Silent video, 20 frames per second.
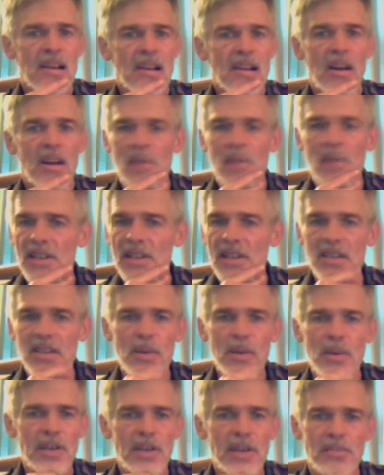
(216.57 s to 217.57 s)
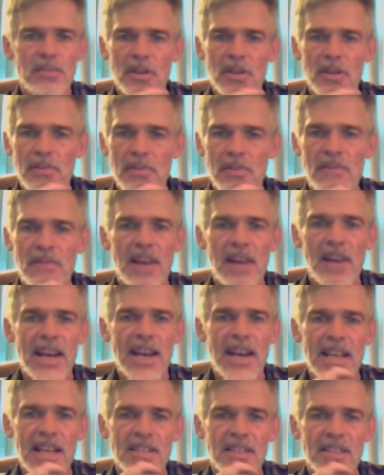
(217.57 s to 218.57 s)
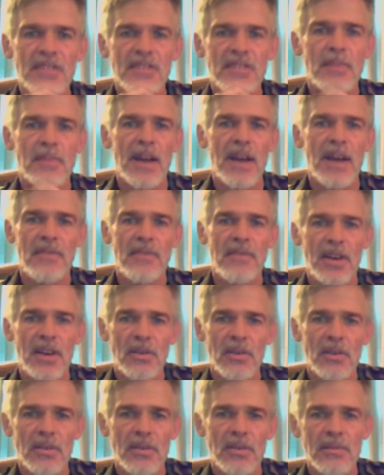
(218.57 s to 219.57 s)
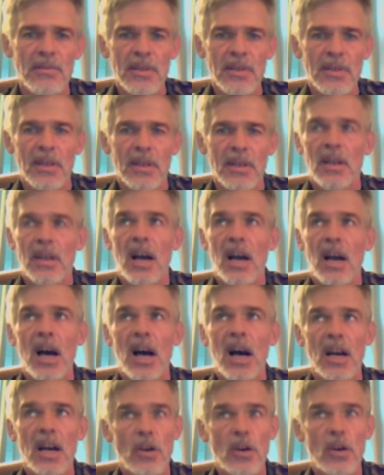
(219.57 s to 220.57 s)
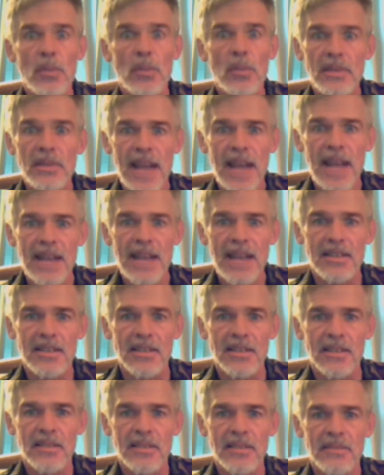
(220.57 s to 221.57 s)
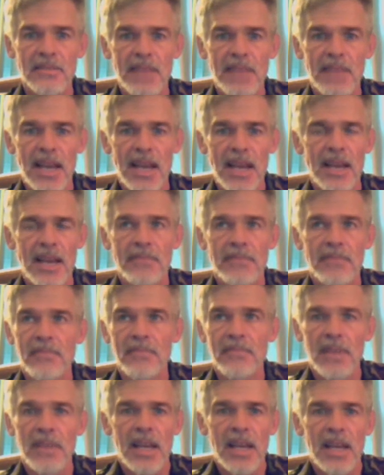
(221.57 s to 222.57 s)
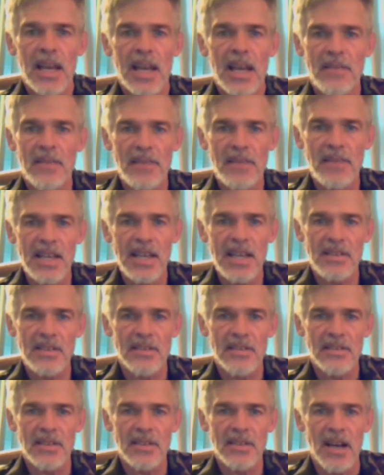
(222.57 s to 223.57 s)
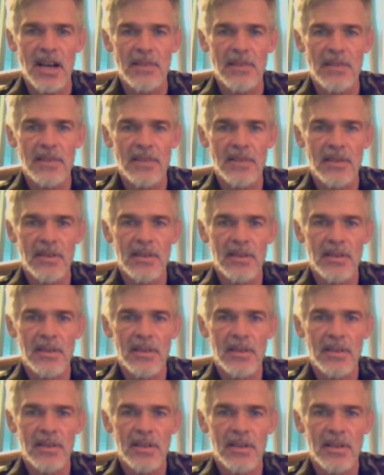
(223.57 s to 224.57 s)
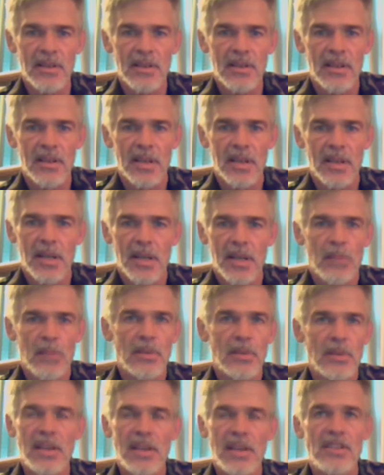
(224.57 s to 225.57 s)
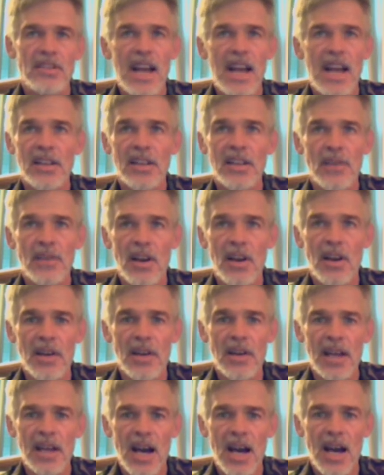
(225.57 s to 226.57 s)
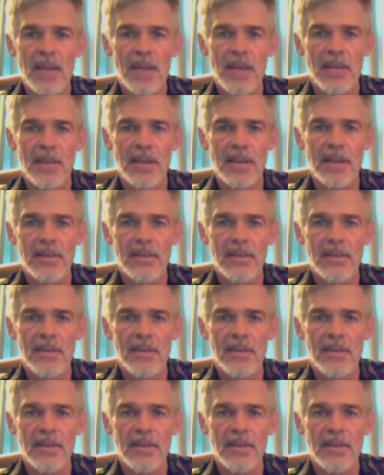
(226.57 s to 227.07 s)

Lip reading: Originally, we were supposed to be financed just by federal corporate taxes and fees and stuff. But they jacked around our economy,